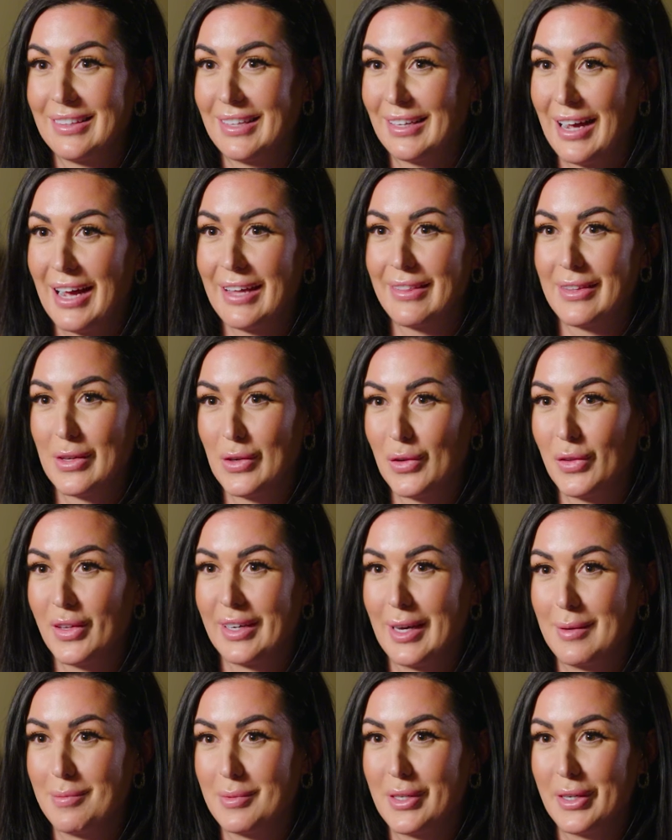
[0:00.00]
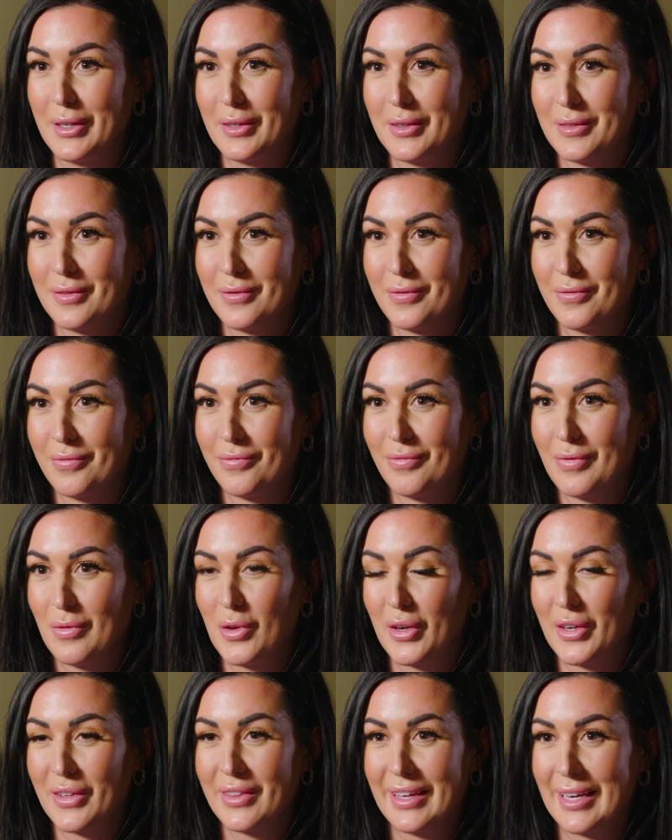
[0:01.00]
The guy that you look up to.
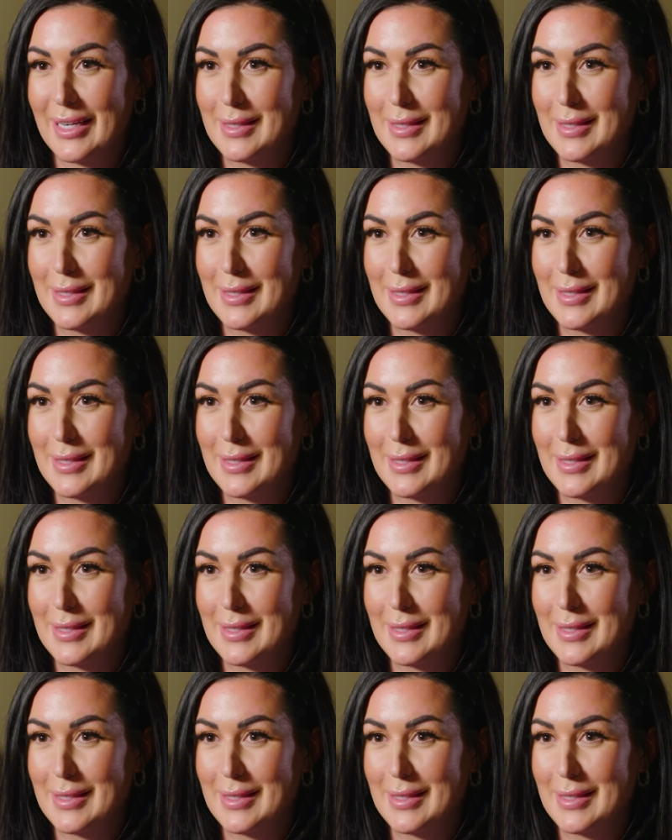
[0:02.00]
What are the